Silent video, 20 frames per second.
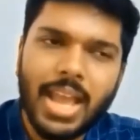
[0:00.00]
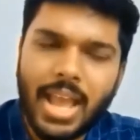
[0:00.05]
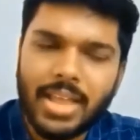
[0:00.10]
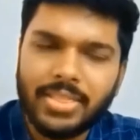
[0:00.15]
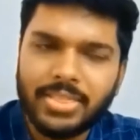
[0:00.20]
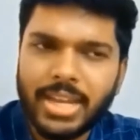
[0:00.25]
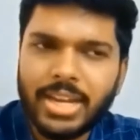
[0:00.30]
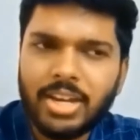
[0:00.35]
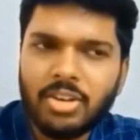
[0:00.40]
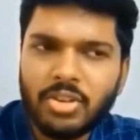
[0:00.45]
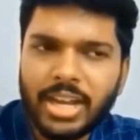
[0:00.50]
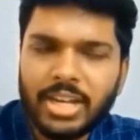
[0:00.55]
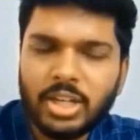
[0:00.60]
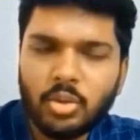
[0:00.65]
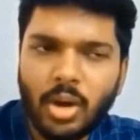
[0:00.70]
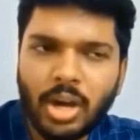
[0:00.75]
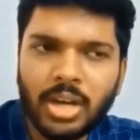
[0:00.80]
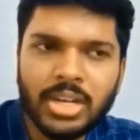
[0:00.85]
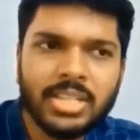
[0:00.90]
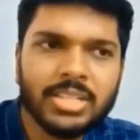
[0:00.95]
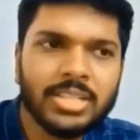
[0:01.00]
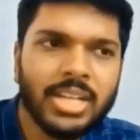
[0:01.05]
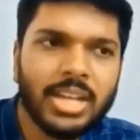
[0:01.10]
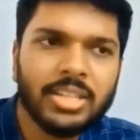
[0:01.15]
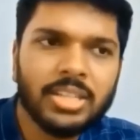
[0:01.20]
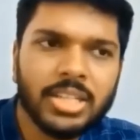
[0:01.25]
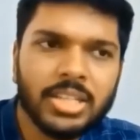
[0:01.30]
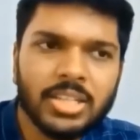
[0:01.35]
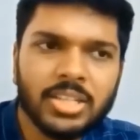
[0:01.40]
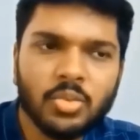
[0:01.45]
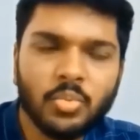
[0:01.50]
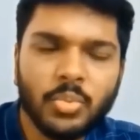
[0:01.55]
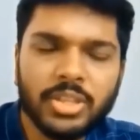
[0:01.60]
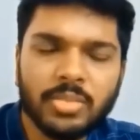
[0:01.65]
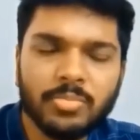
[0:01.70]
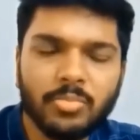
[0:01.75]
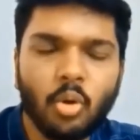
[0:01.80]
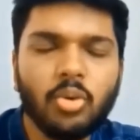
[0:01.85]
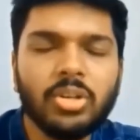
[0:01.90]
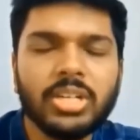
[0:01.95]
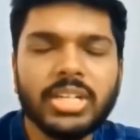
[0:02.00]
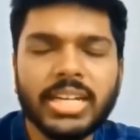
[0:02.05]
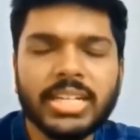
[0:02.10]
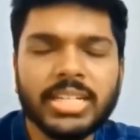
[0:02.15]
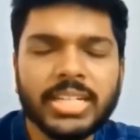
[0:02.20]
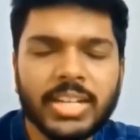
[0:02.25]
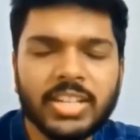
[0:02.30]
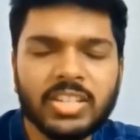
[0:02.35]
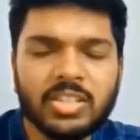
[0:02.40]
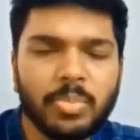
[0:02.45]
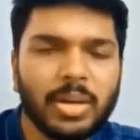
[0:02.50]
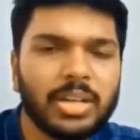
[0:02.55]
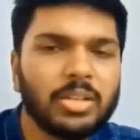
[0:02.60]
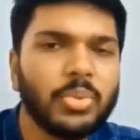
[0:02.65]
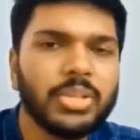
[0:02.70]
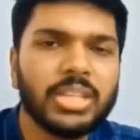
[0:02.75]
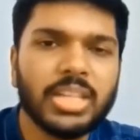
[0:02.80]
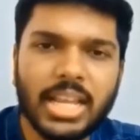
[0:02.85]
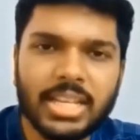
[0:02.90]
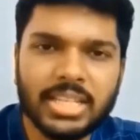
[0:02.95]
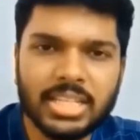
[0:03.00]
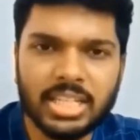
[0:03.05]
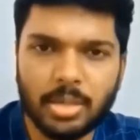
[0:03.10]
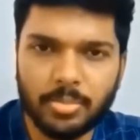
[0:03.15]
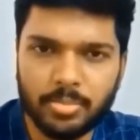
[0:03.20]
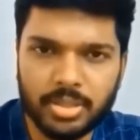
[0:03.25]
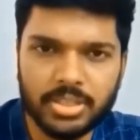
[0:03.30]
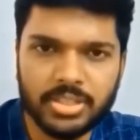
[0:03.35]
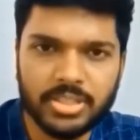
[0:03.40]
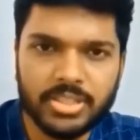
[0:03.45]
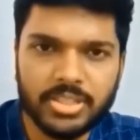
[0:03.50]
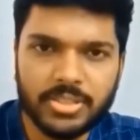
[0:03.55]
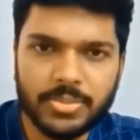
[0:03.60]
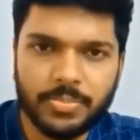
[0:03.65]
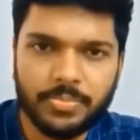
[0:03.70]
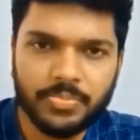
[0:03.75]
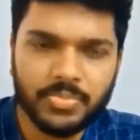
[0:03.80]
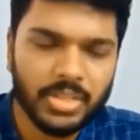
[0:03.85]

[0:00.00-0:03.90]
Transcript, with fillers: and then try to understand this with more details but with less numbers.